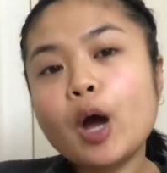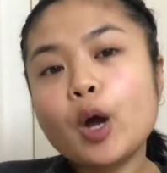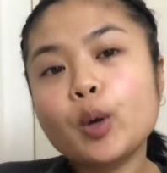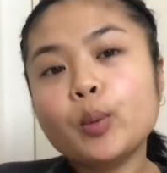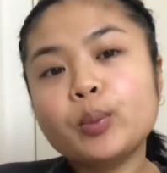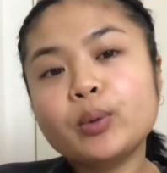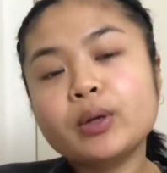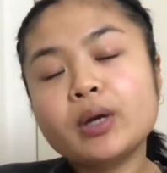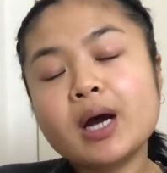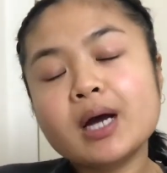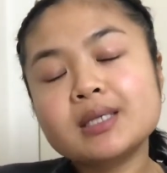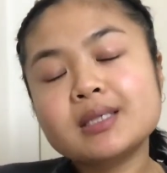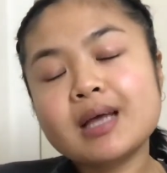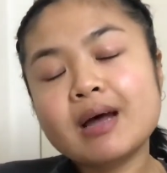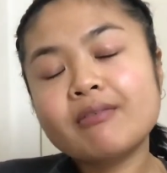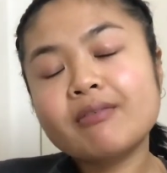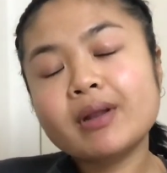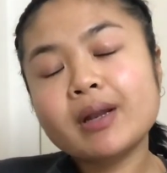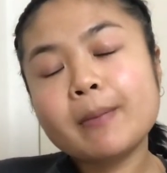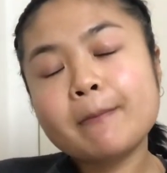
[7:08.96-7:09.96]
hope you guys
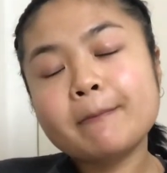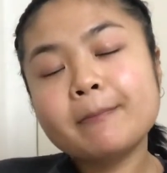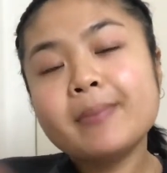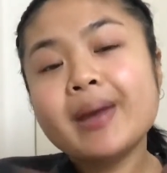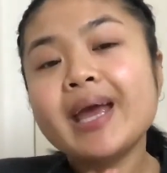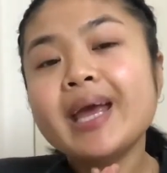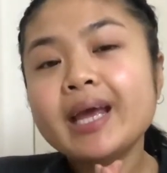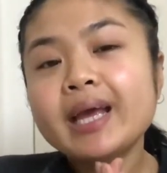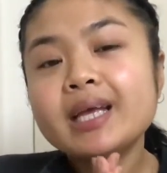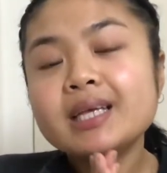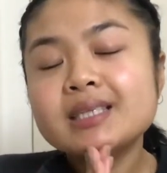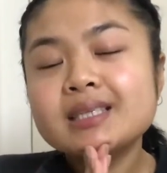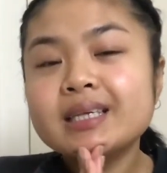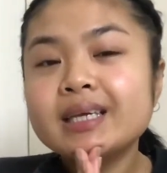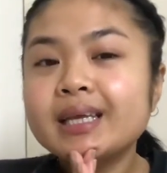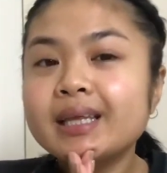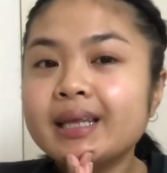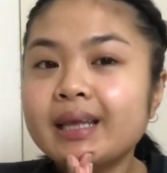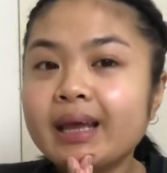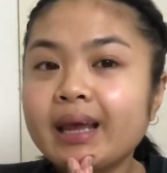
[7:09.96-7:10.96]
have an
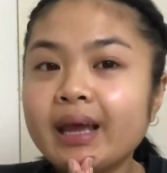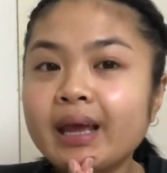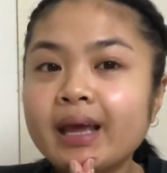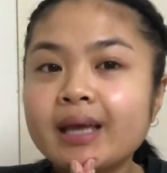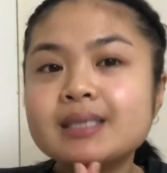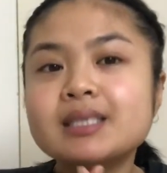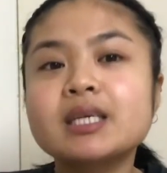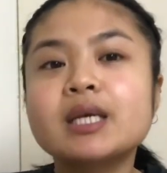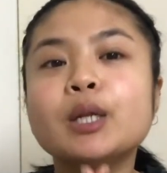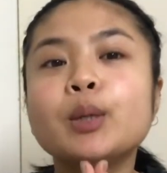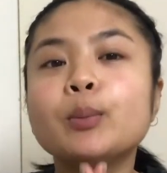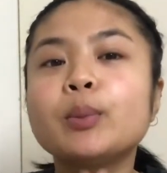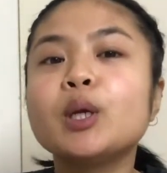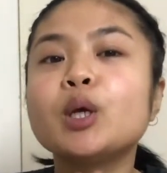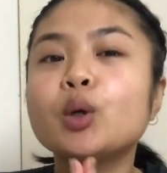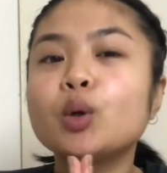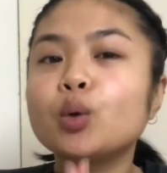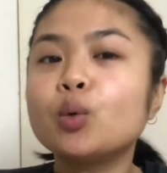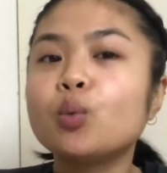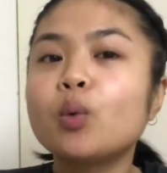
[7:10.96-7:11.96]
amazing year. It's gonna be
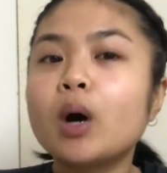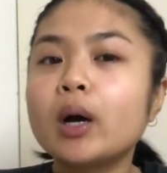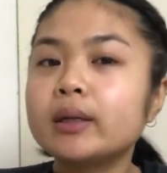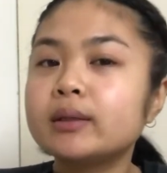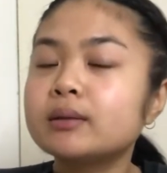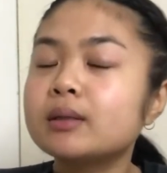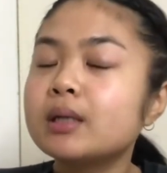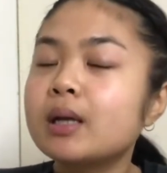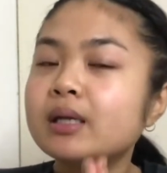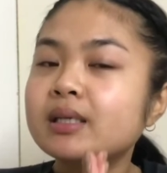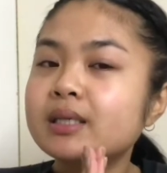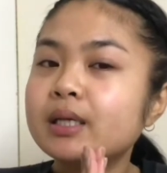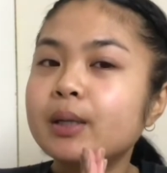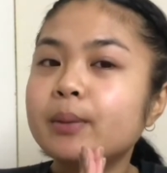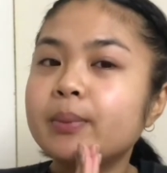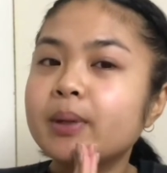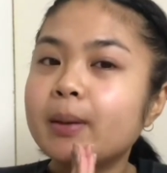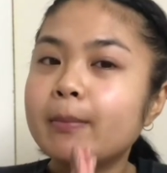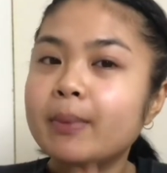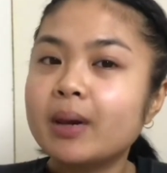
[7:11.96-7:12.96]
a good one. It's
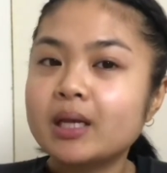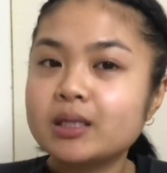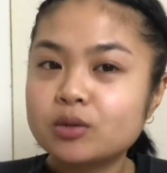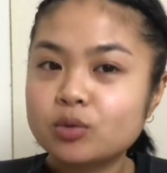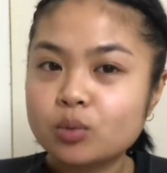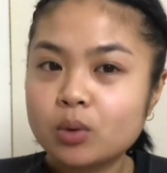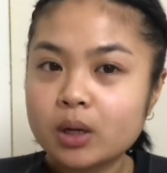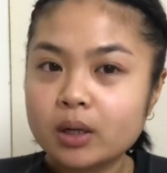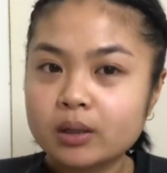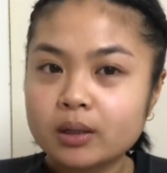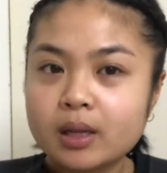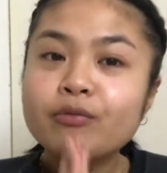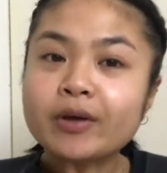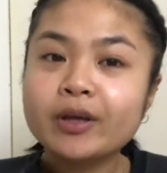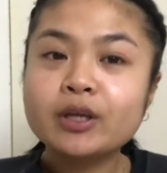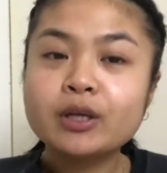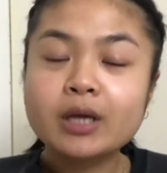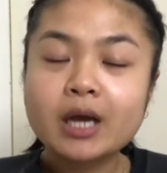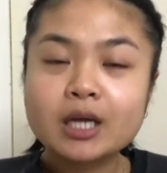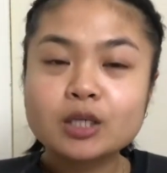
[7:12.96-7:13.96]
gonna be a blessed one.
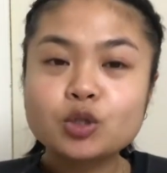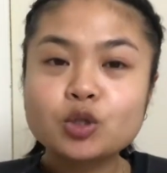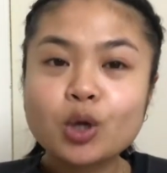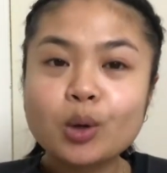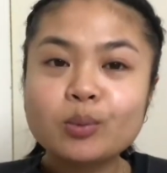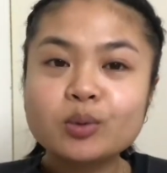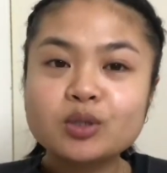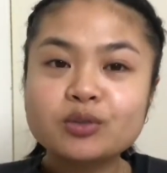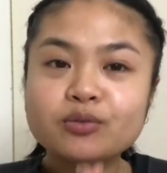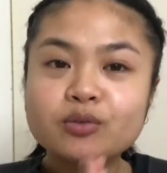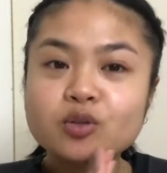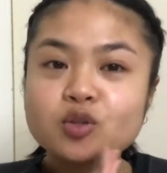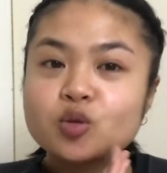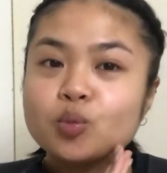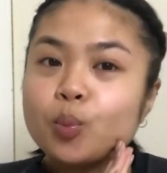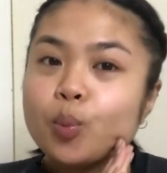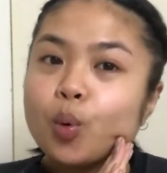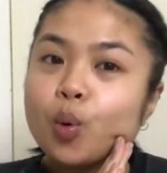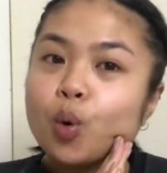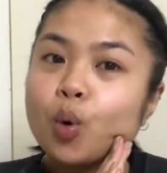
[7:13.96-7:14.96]
Thank you guys so much for the
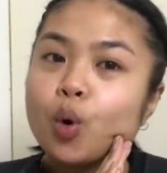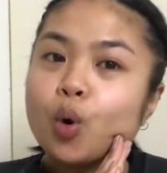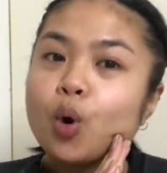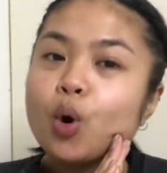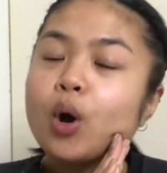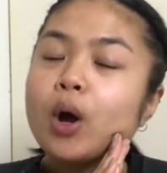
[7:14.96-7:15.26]
support.